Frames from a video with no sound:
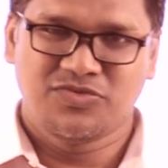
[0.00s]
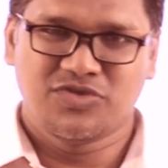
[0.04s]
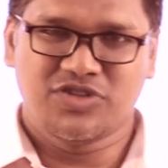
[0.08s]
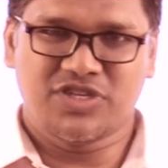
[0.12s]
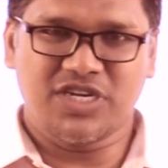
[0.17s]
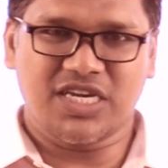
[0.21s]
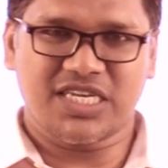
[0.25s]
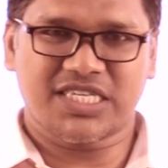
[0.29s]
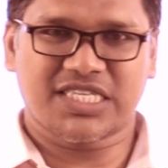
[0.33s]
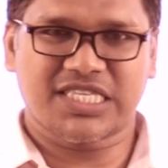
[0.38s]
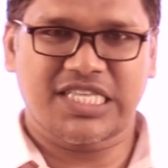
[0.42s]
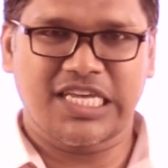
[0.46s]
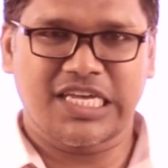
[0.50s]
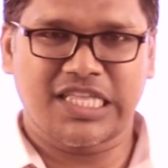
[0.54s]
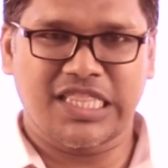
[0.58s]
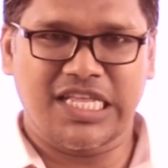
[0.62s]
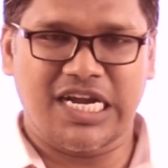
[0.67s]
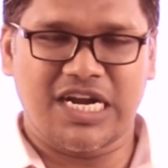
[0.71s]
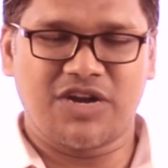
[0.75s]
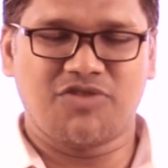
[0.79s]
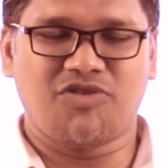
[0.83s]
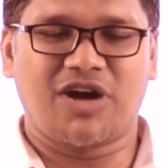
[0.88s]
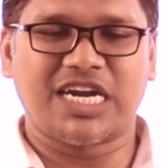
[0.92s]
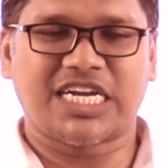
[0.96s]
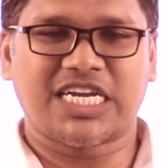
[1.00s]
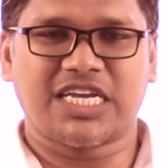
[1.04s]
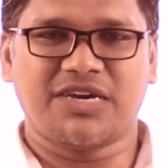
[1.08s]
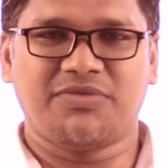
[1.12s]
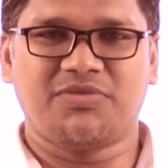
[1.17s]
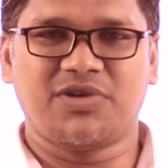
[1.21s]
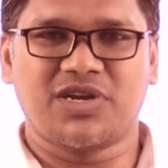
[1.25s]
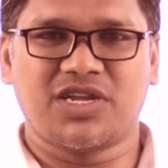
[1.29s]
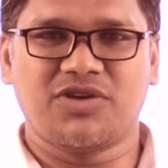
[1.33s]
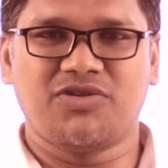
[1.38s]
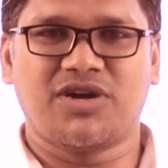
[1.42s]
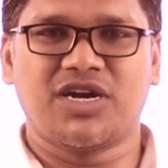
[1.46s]
Just think that
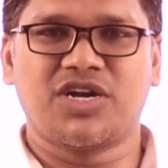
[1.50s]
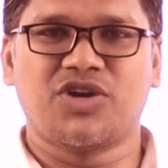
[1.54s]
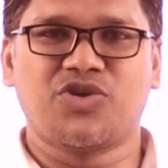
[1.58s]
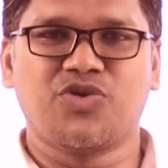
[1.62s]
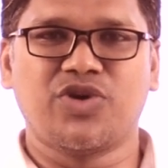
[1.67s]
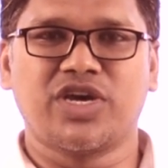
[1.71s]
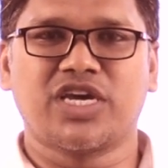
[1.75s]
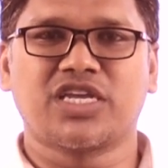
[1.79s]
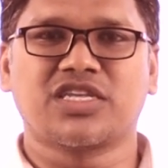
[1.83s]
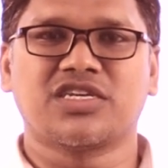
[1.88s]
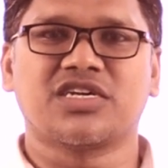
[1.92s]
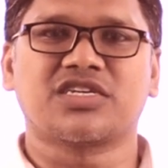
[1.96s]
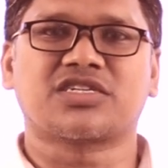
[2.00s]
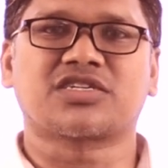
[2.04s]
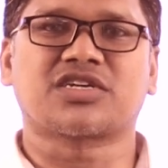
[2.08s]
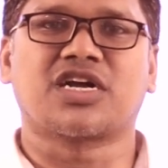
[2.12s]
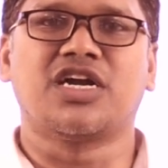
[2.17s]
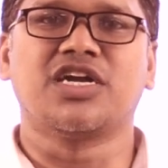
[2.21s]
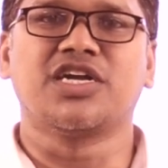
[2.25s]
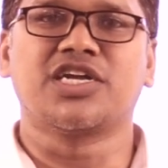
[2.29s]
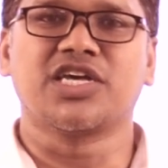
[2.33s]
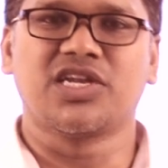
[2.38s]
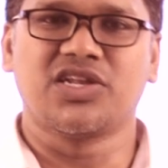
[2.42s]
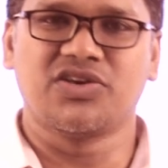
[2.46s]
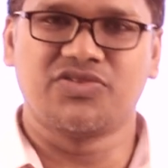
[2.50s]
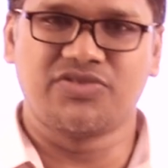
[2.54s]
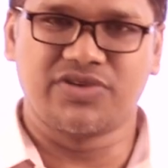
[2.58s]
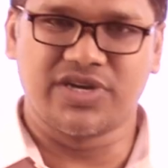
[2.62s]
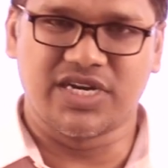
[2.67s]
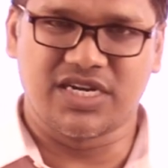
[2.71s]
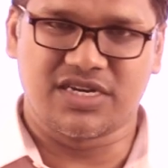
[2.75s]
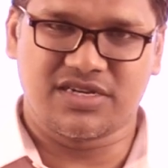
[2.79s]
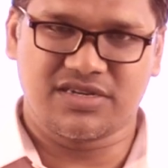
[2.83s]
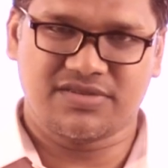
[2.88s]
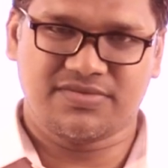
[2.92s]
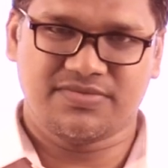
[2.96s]
whatever you are doing, just continue
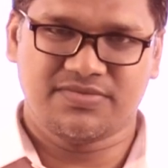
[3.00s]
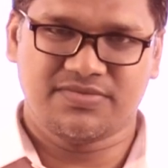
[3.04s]
it.